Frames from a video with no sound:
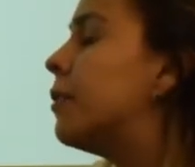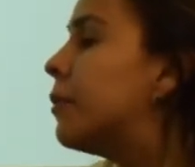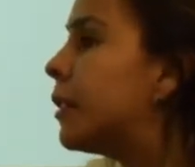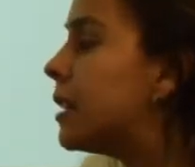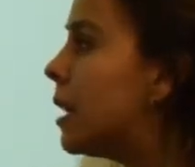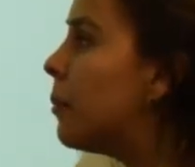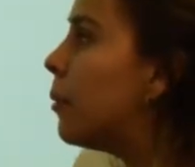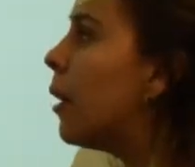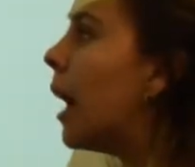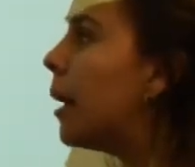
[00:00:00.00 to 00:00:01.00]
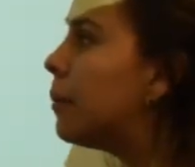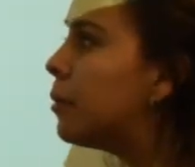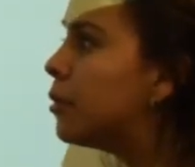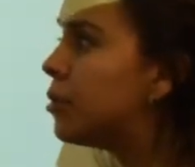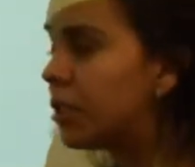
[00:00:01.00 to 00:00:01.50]
For example, I
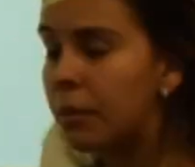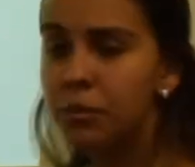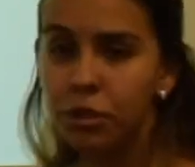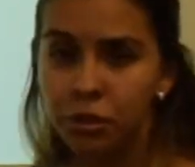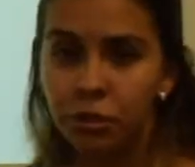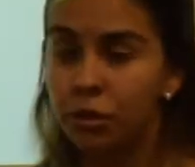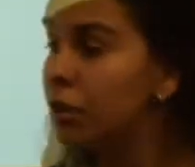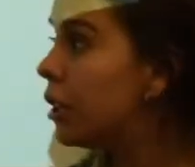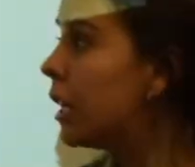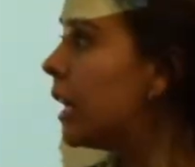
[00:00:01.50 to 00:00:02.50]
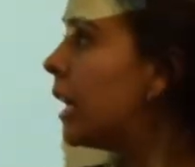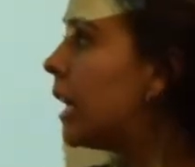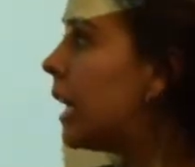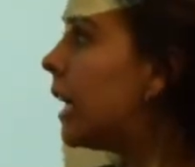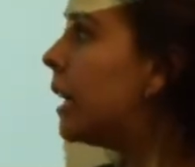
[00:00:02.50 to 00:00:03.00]
put some sugar
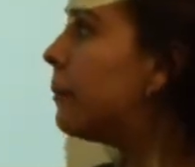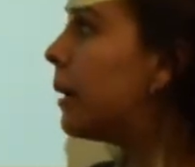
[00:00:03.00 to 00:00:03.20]
in